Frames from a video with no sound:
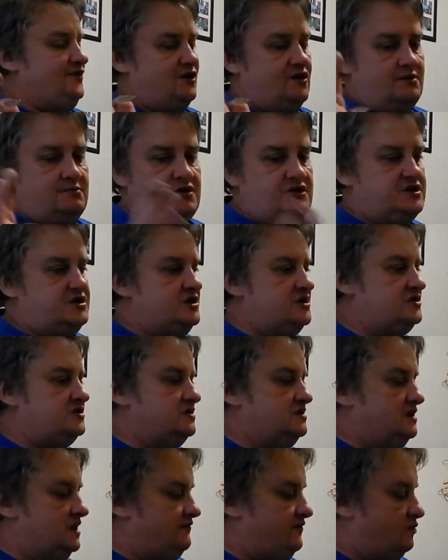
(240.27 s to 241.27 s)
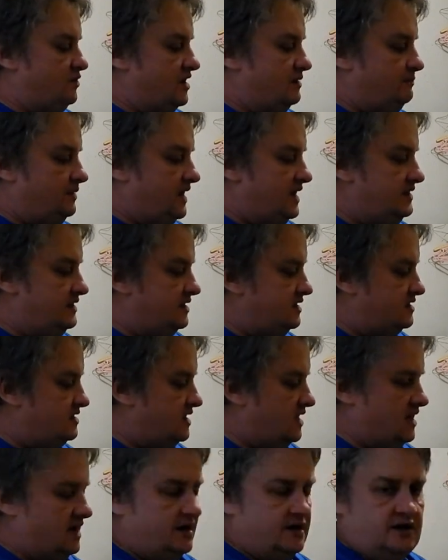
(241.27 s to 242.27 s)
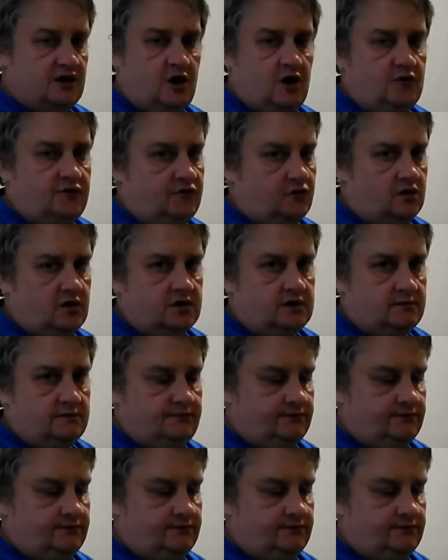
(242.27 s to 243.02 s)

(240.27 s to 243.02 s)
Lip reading: you're a musician, if you want to play the guitar, go for it,